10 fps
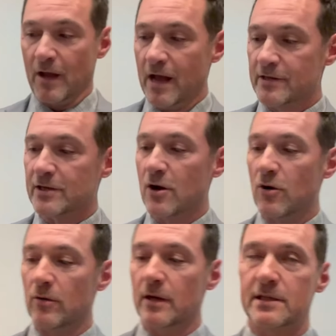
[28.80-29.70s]
And
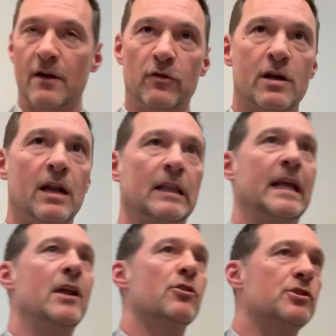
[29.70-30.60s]
so instead of looking at
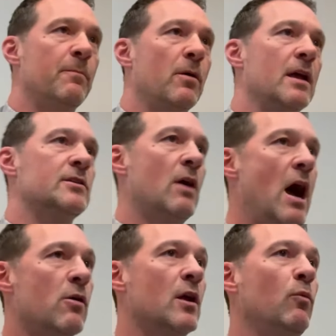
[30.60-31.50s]
leadership, okay, so
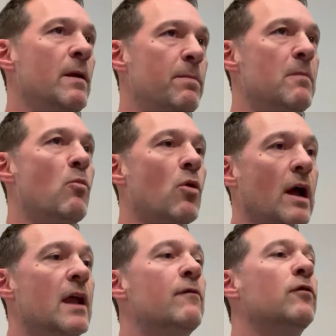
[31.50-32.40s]
how can we be more
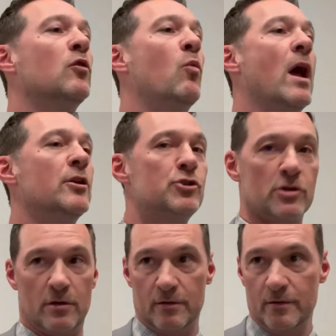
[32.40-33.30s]

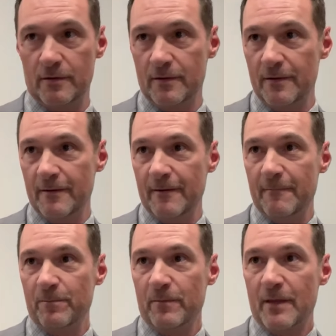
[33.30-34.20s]
influential?
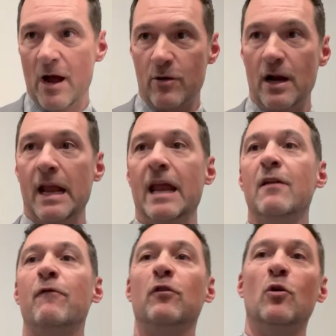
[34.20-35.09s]
How can I
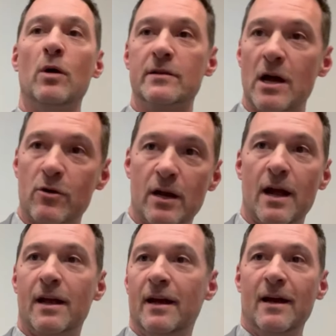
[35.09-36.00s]
influence? How can
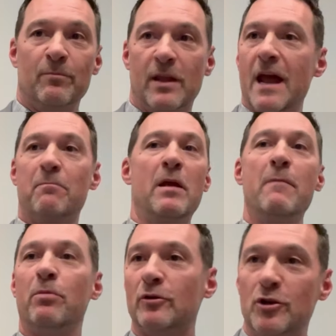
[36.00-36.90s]
I get
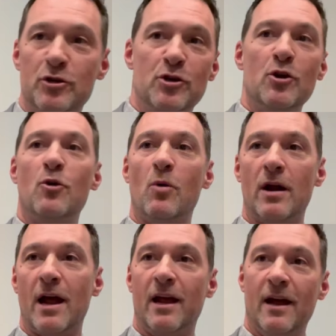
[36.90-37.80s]
people to do what
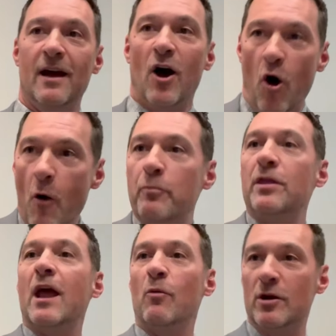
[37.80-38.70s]
I hope
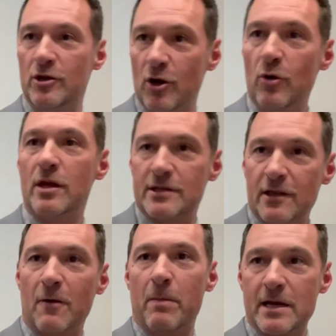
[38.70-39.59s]
they would do that's in
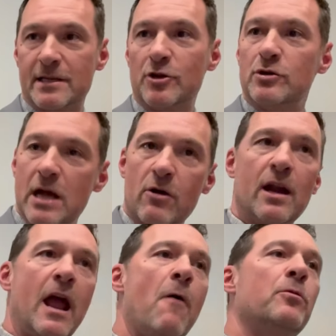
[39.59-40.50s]
their best interest? How can
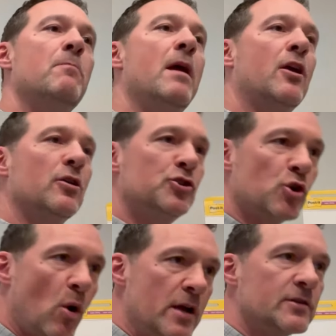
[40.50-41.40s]
I help them make good
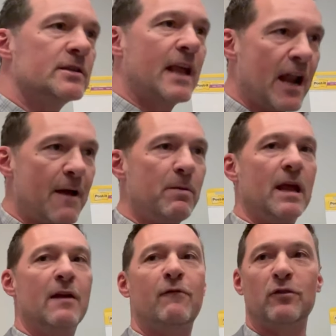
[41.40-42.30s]
choices? Can I be
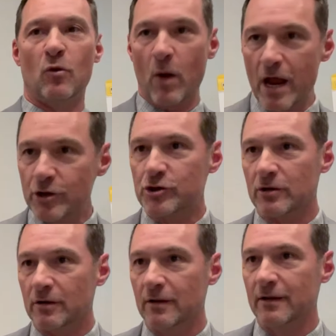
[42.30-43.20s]

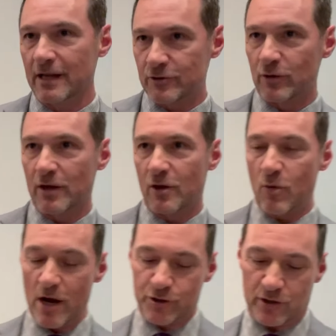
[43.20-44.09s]
influential? That's really the
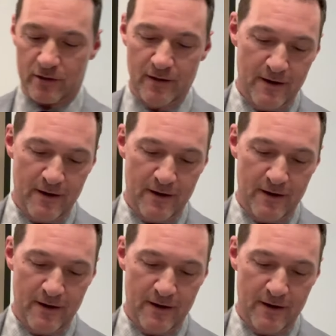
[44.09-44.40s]
question.